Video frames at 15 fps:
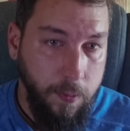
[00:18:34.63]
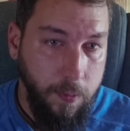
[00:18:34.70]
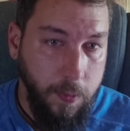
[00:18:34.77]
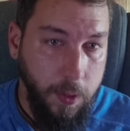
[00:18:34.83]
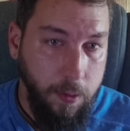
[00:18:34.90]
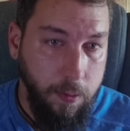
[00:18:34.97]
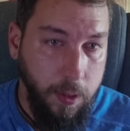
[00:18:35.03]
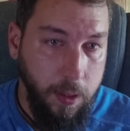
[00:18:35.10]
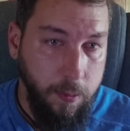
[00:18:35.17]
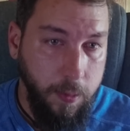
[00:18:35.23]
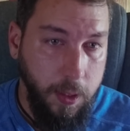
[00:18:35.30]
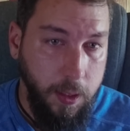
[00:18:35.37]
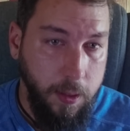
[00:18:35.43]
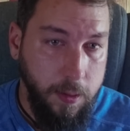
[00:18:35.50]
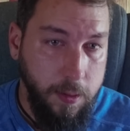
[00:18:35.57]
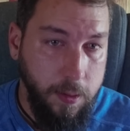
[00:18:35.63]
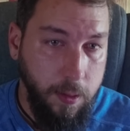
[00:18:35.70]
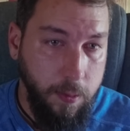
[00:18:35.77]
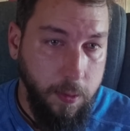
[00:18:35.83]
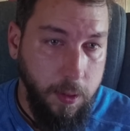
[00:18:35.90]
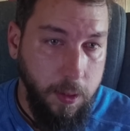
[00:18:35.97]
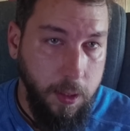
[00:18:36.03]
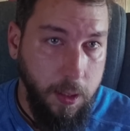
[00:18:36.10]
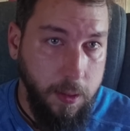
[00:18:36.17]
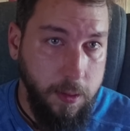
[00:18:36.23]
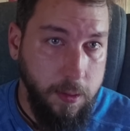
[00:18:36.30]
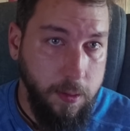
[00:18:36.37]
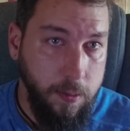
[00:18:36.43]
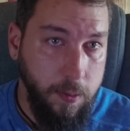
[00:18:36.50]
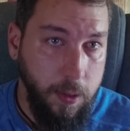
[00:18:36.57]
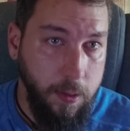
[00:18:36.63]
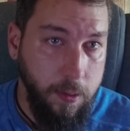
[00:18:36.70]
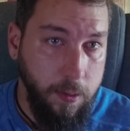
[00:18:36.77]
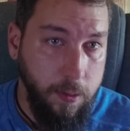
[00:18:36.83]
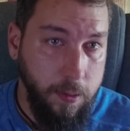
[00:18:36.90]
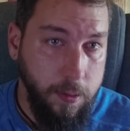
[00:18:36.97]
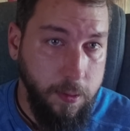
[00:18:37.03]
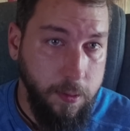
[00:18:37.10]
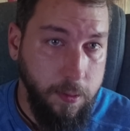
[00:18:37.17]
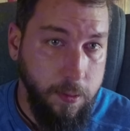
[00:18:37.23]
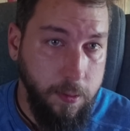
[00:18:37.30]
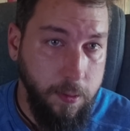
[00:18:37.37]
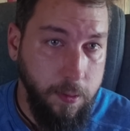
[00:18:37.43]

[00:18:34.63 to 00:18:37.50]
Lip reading: No, I made some yes because